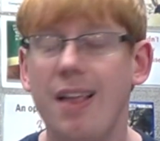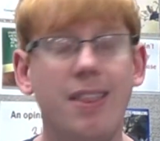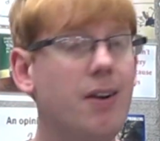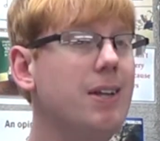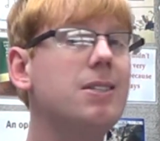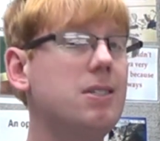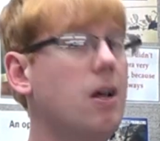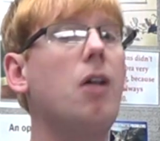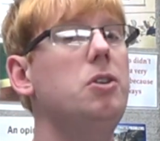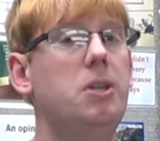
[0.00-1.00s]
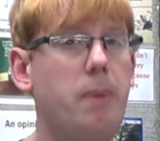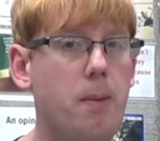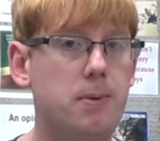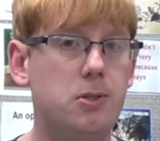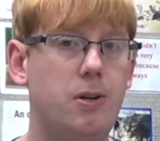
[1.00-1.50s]
there is a scholarship
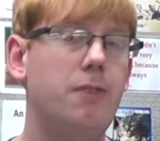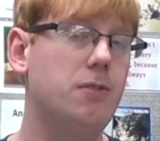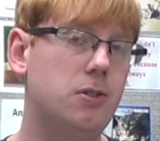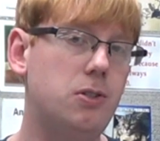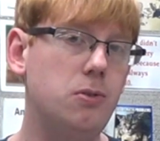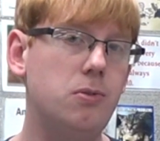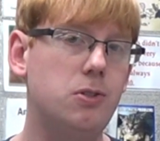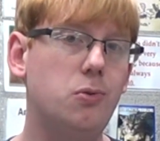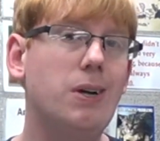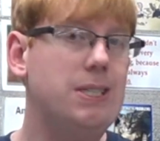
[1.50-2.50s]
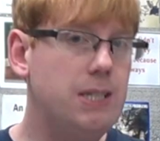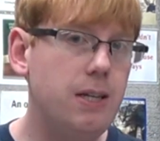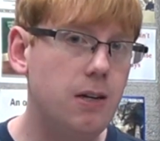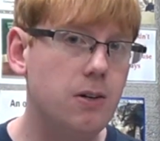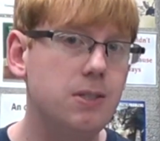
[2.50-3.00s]
opportunity for students who are
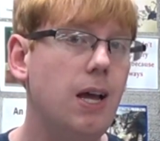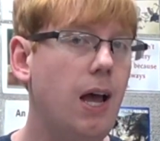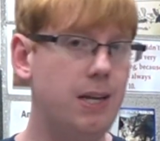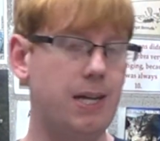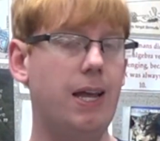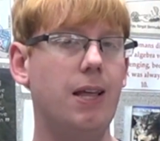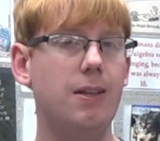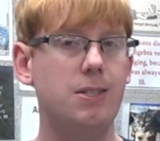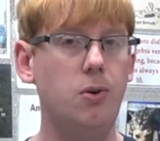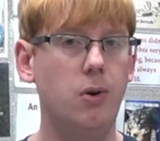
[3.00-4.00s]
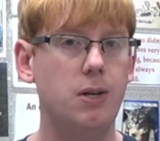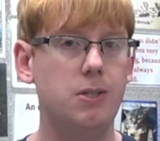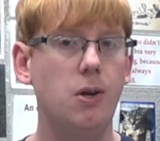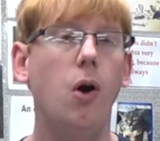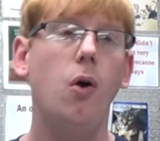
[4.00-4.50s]
seniors taking this course,
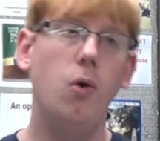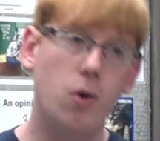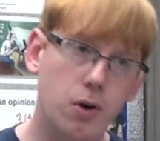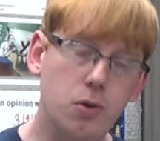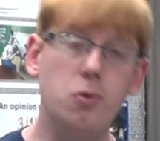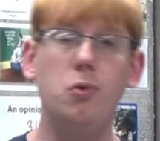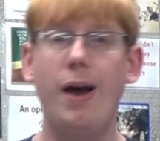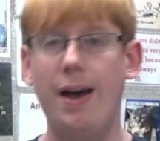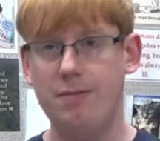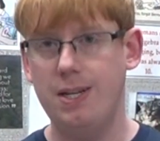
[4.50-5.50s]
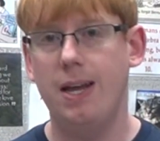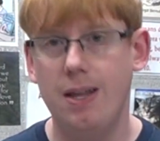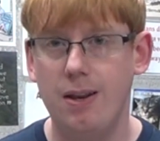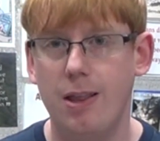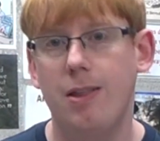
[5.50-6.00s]
or who have
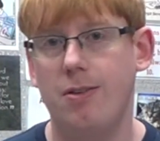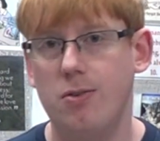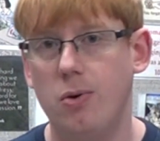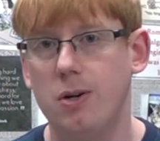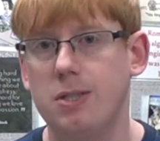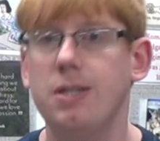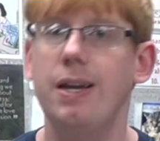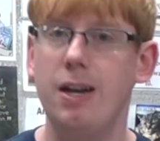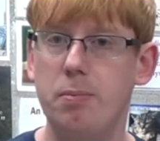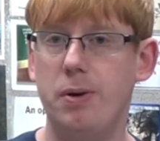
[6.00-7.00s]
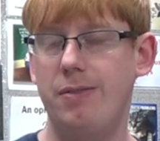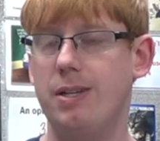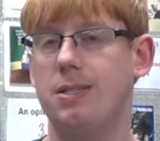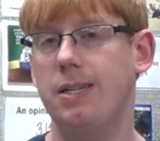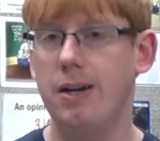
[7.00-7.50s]
taken this course in a
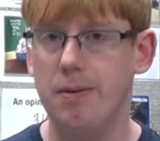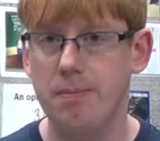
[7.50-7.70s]
previous year.